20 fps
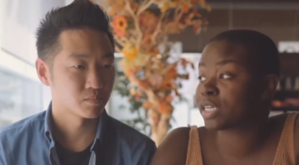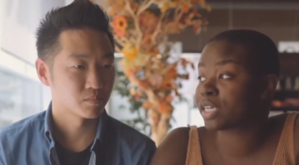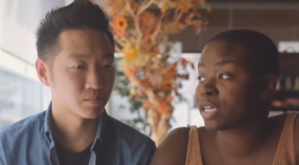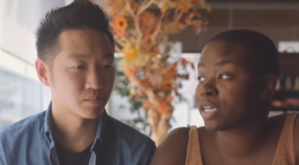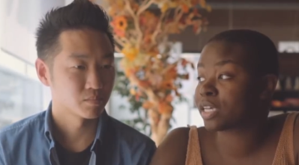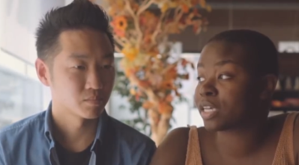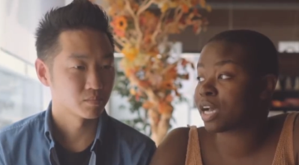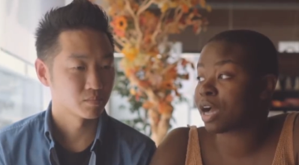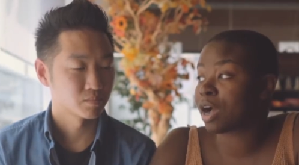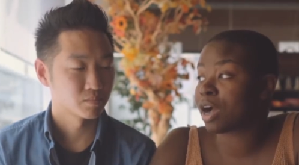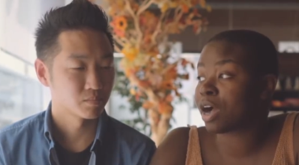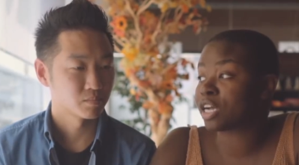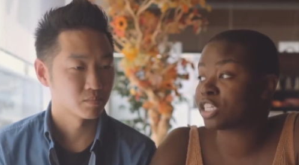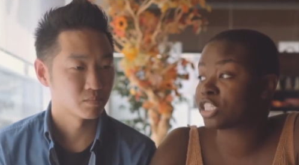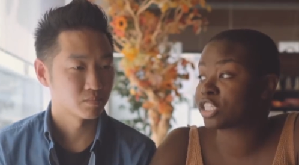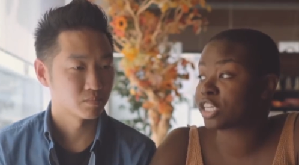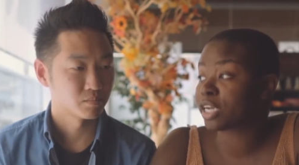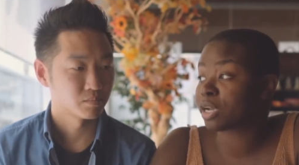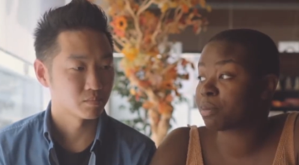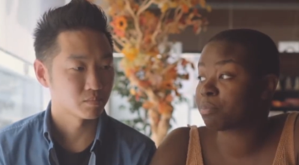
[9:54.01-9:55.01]
Speaker 1: to get
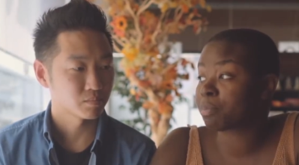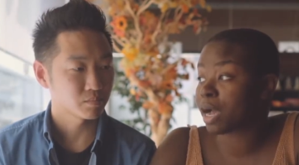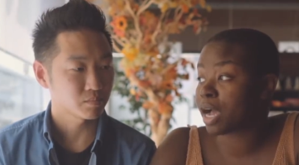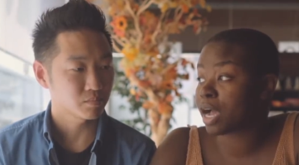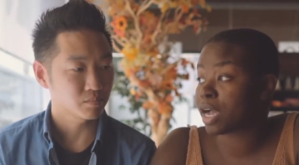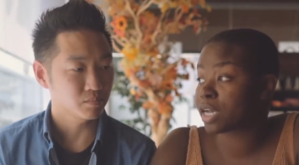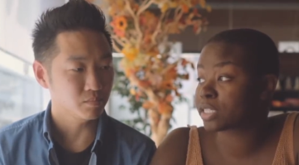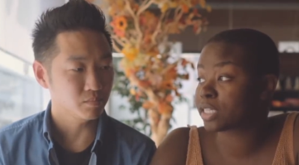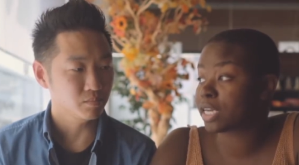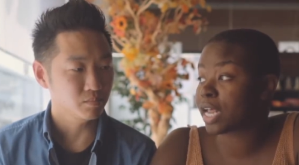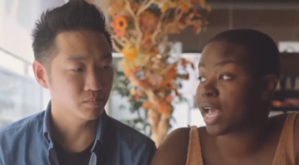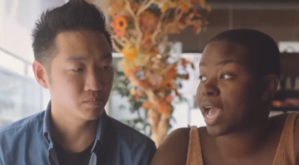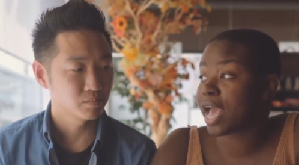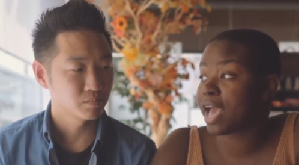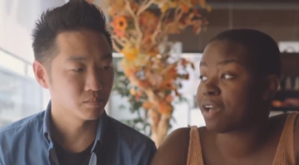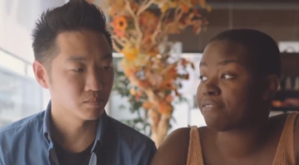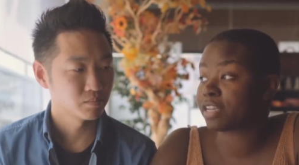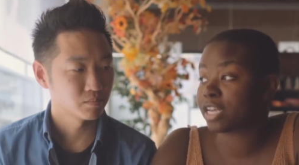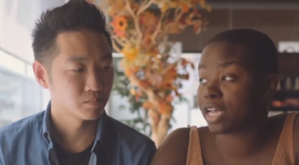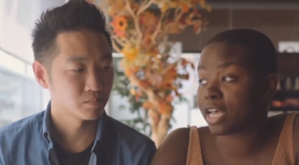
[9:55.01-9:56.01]
a chicken box at a
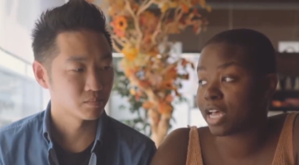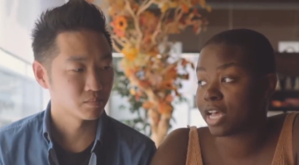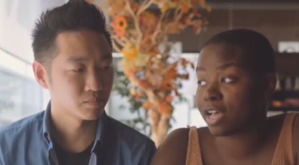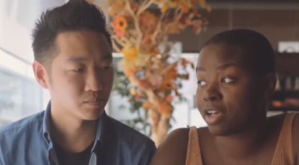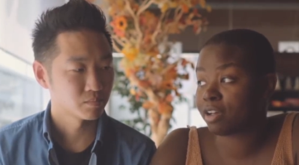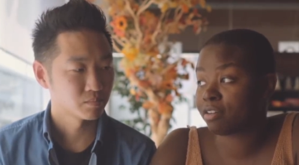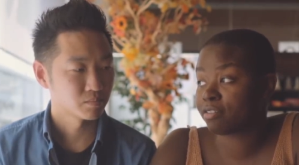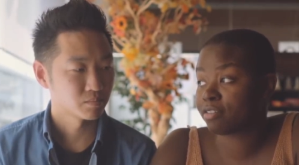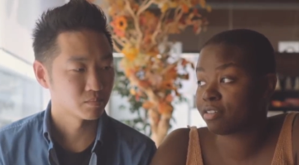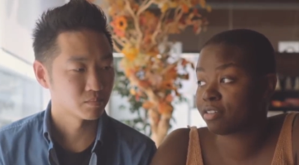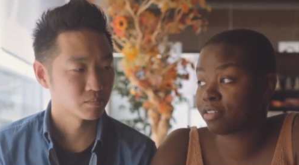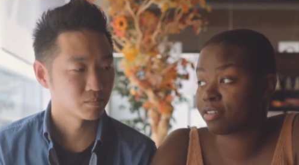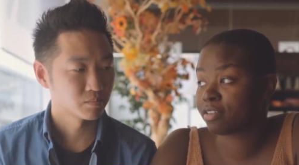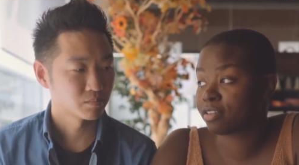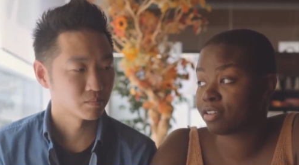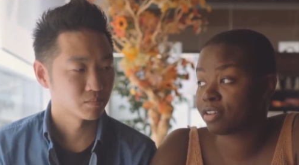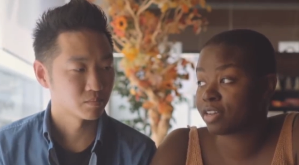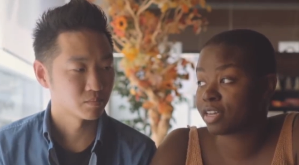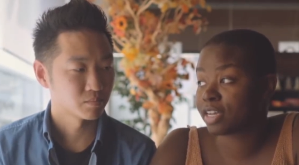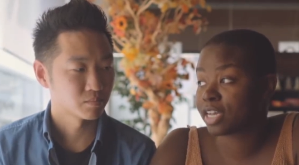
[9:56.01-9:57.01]
half and
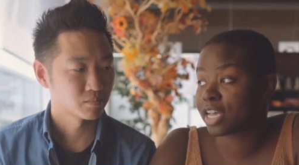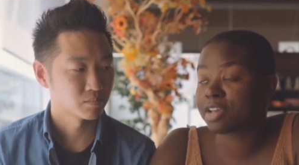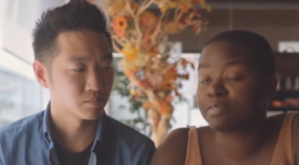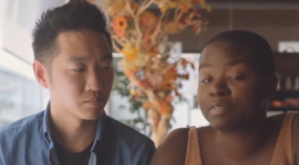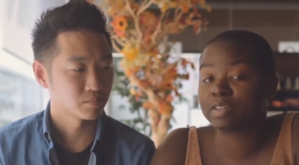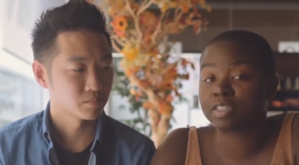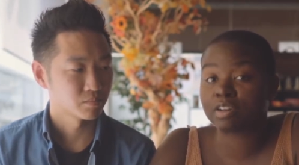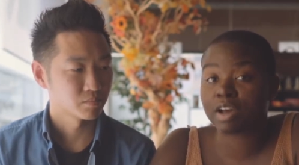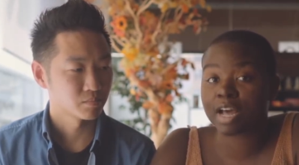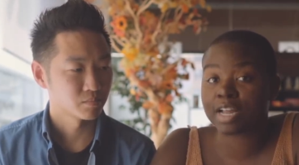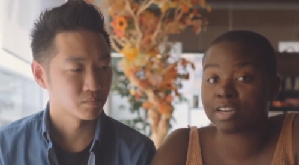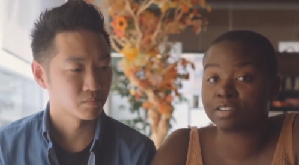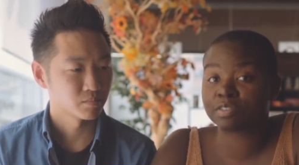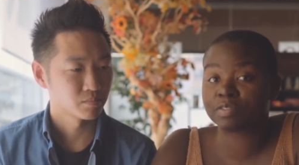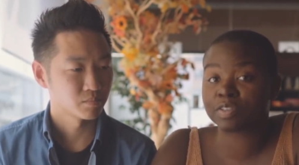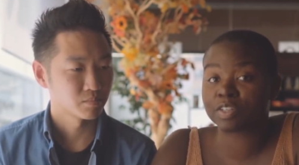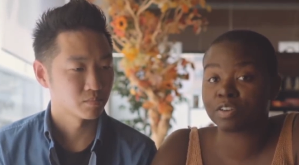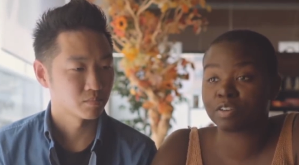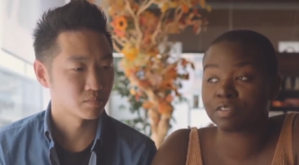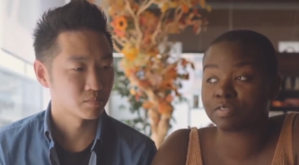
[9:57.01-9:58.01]
half, even though I
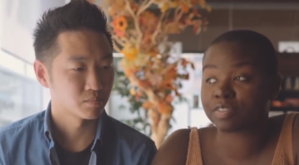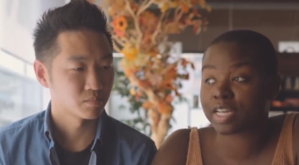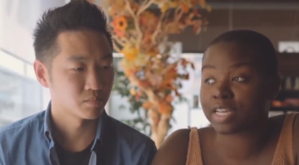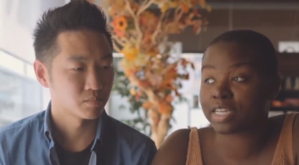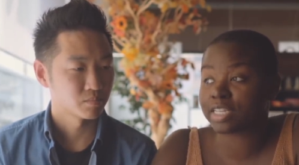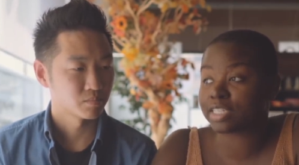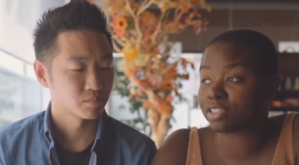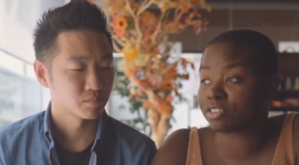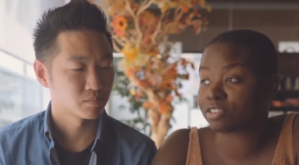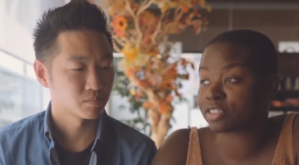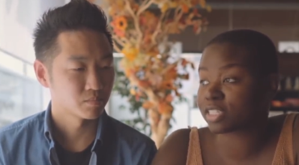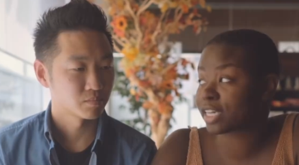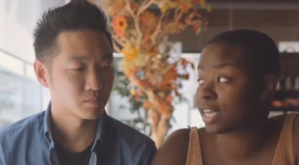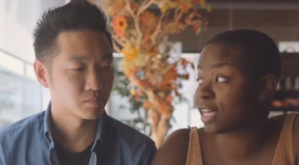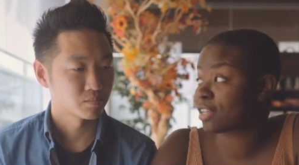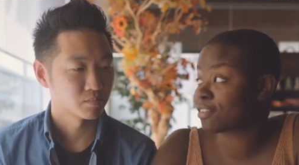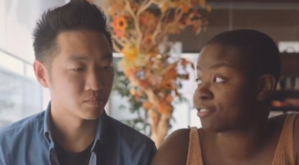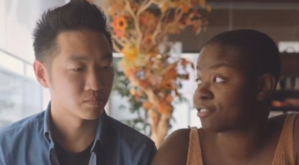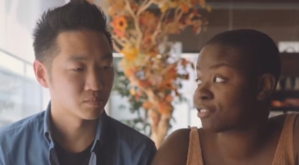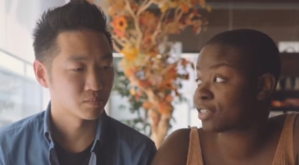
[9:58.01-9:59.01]
don't even know if they eat those in
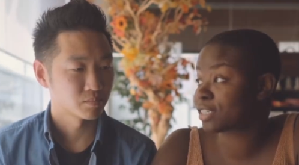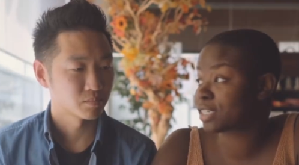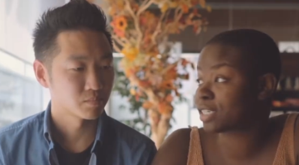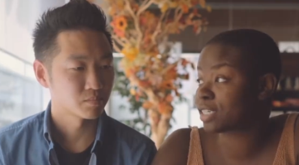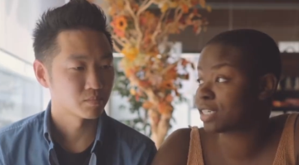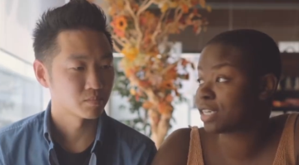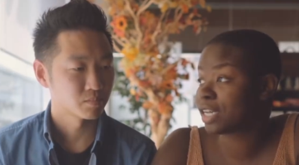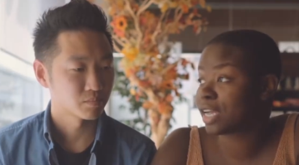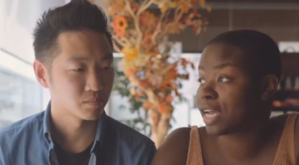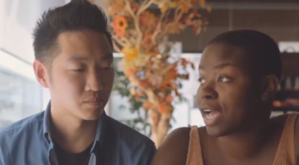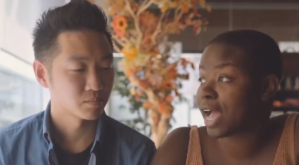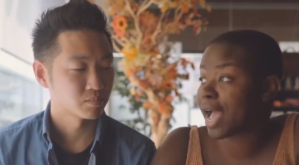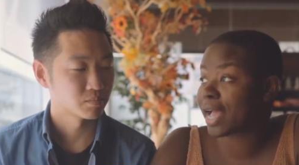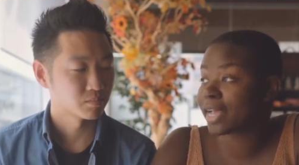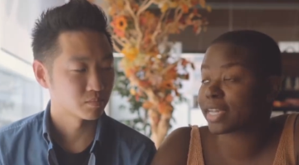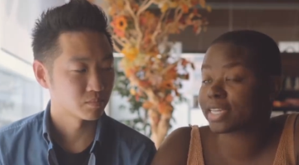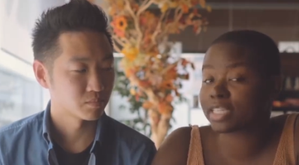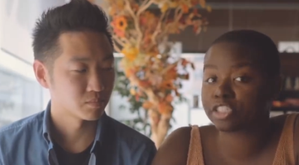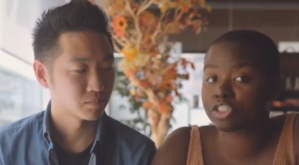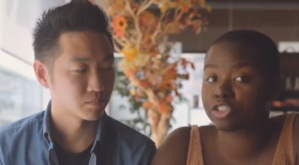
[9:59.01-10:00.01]
California,
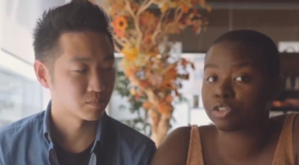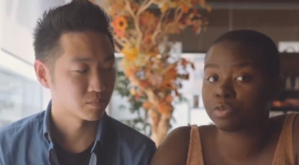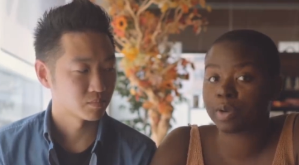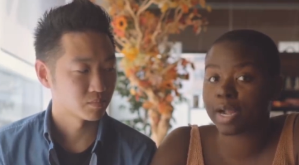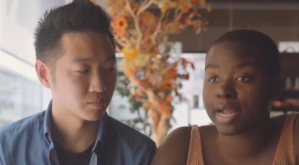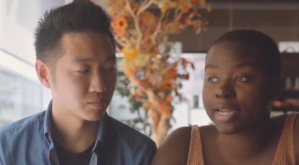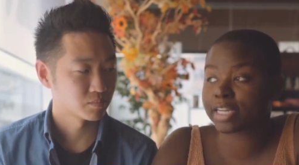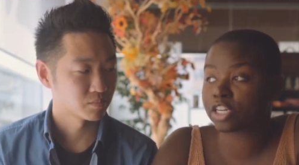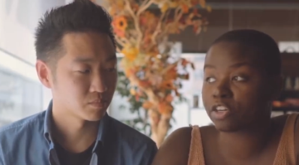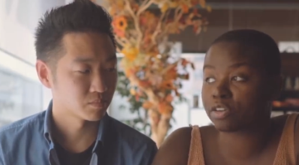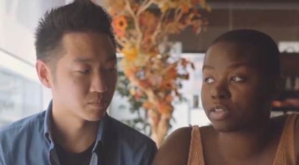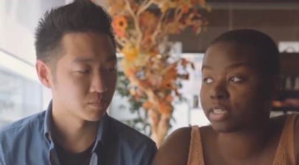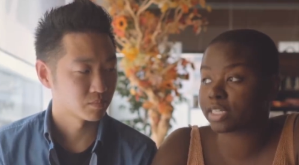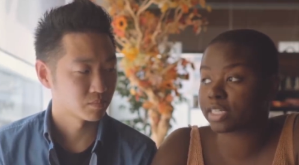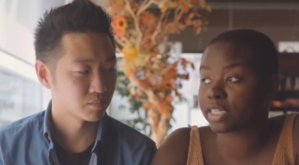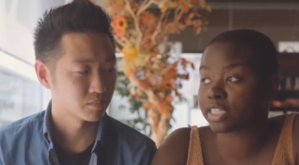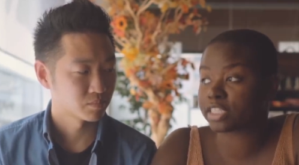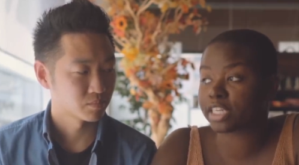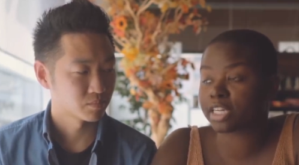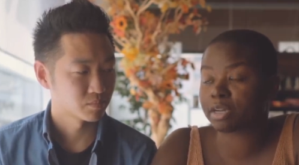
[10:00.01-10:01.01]
I can, there's nowhere I can go to
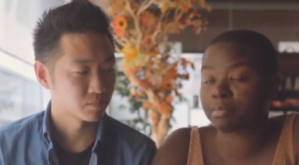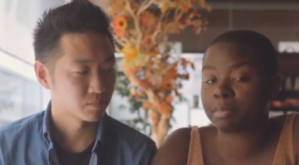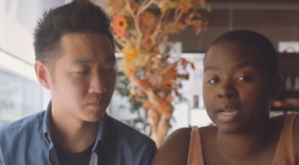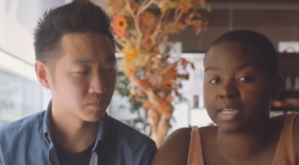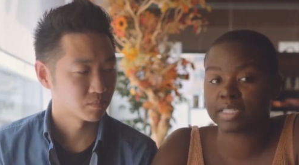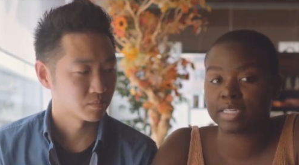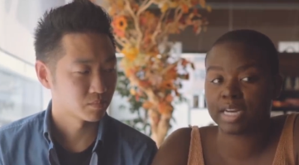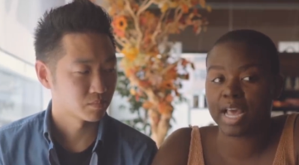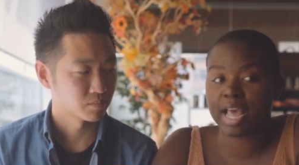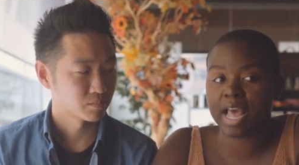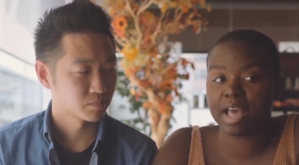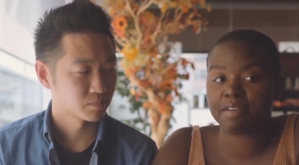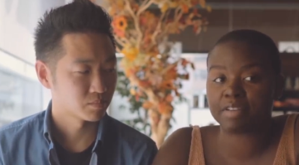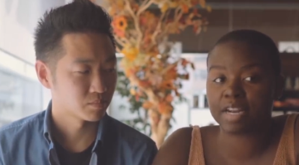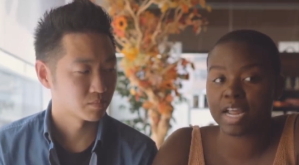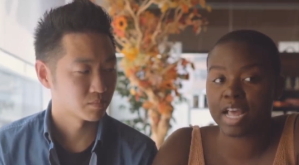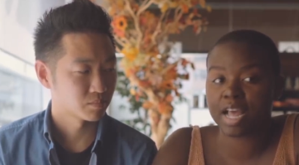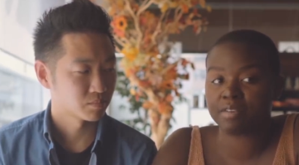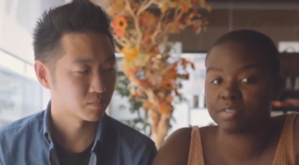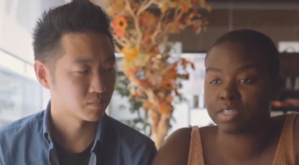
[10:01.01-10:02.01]
get a chicken box and a half
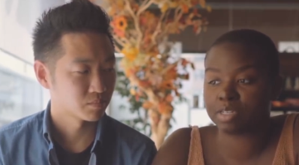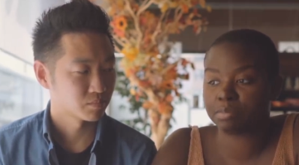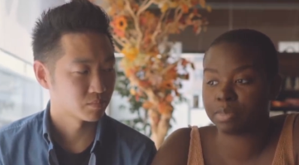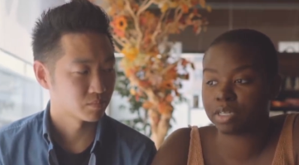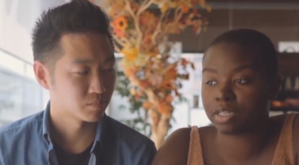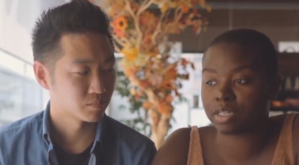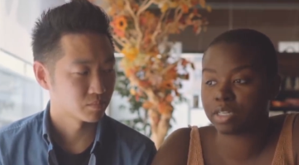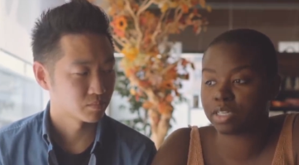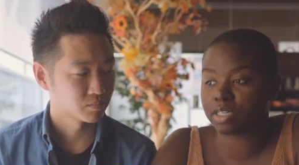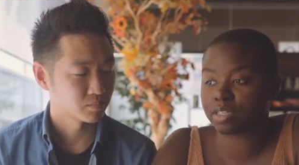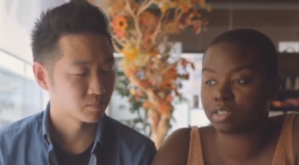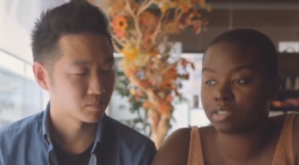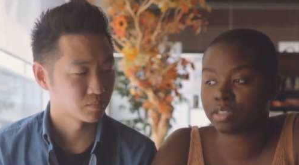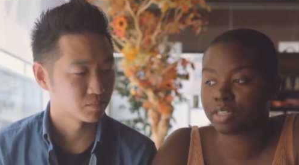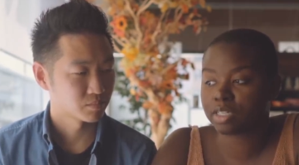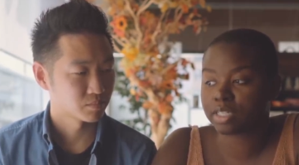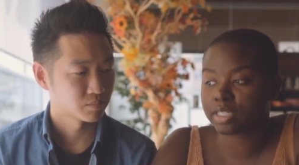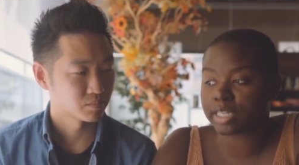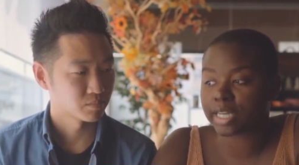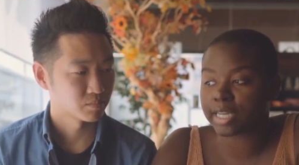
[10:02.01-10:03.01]
and half in the middle of
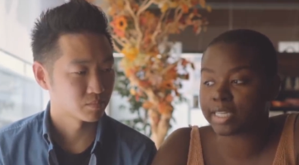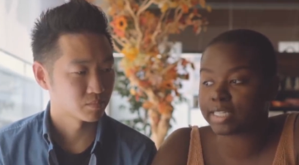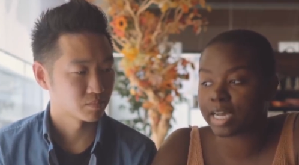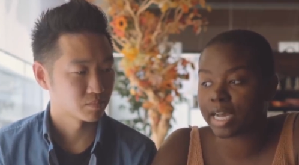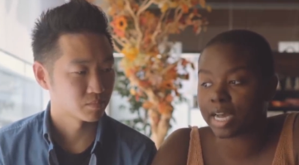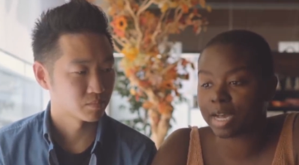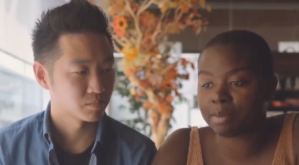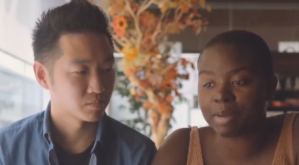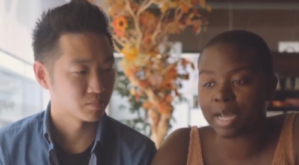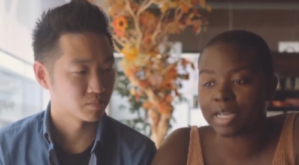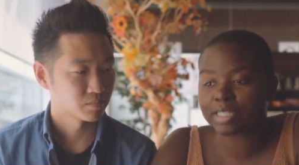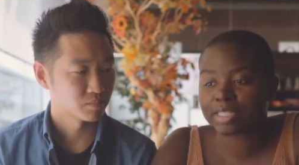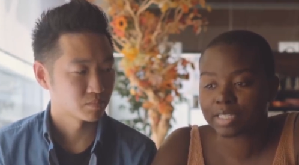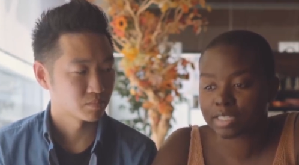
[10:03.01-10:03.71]
the daytime. Not